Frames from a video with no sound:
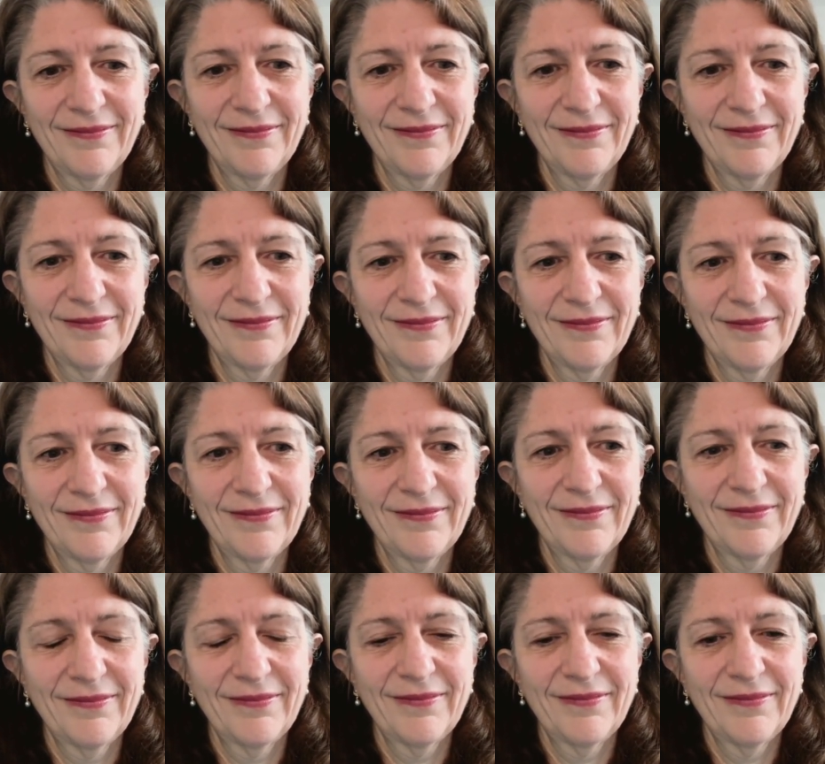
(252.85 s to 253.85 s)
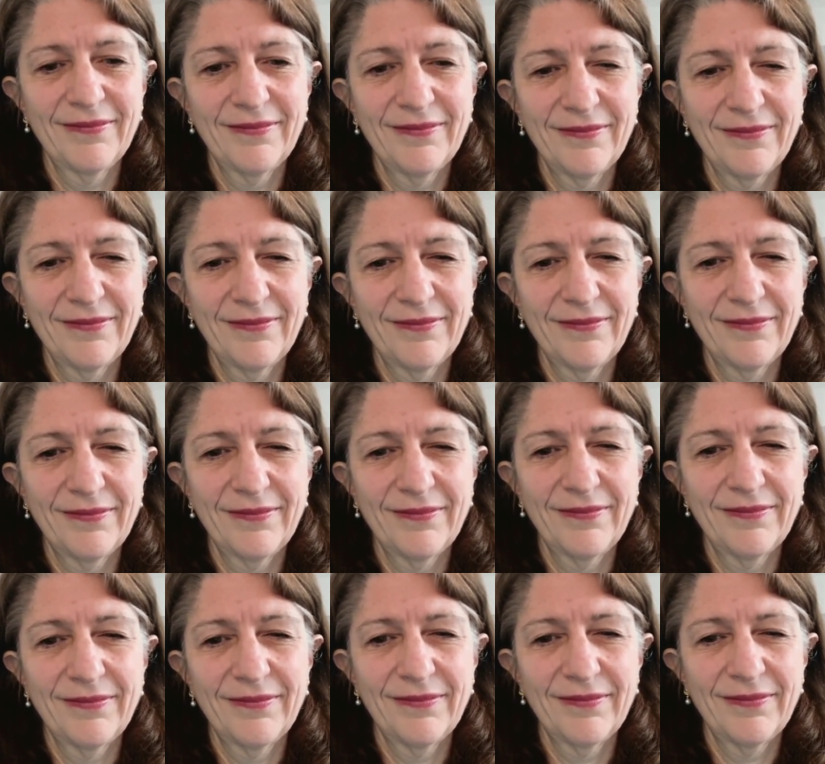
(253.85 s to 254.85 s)

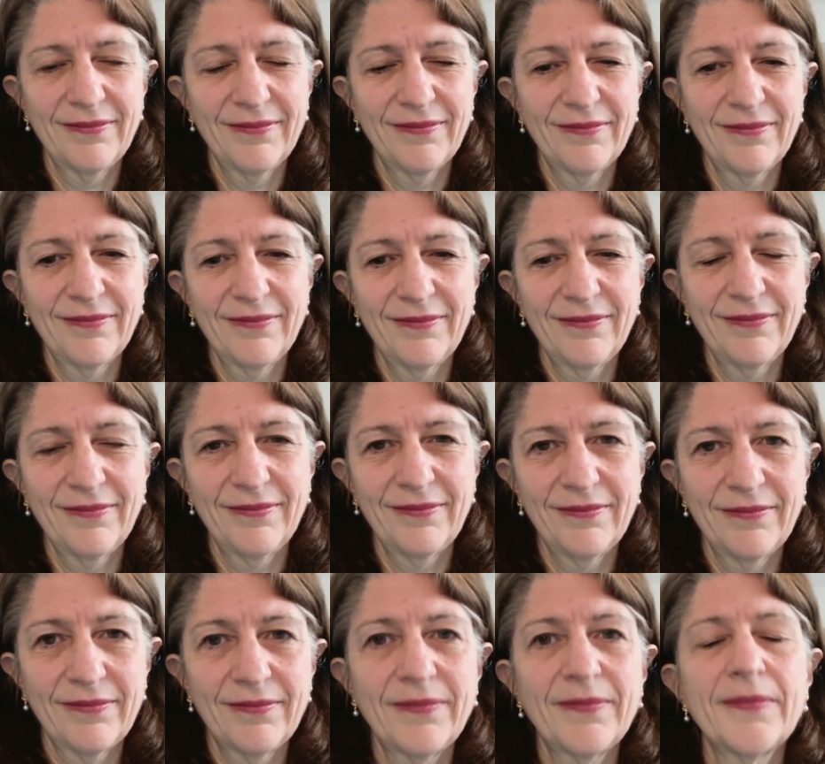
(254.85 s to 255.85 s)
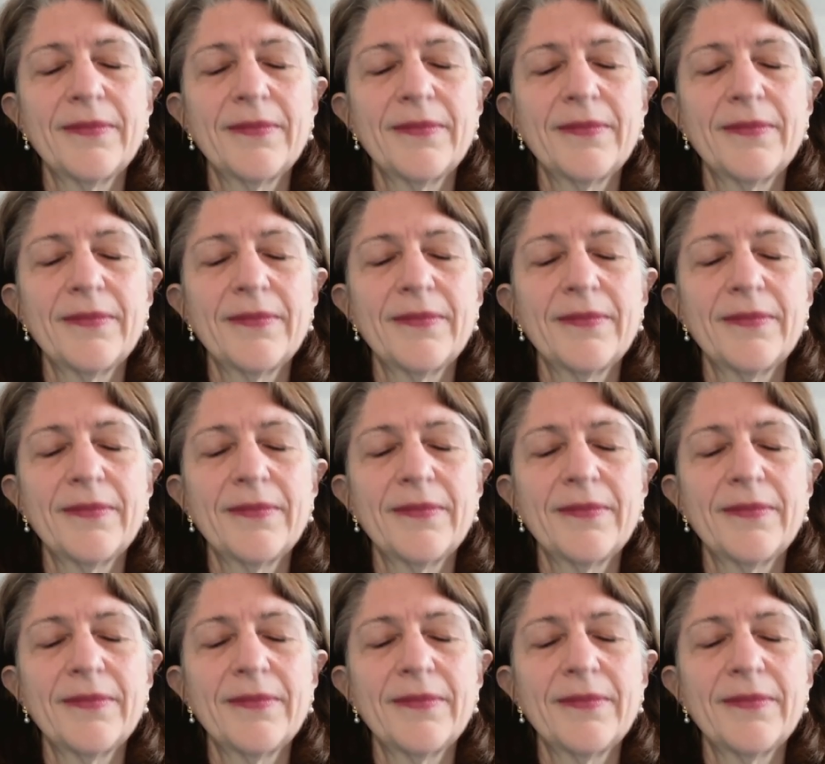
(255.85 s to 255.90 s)
No words are spoken by the person on screen.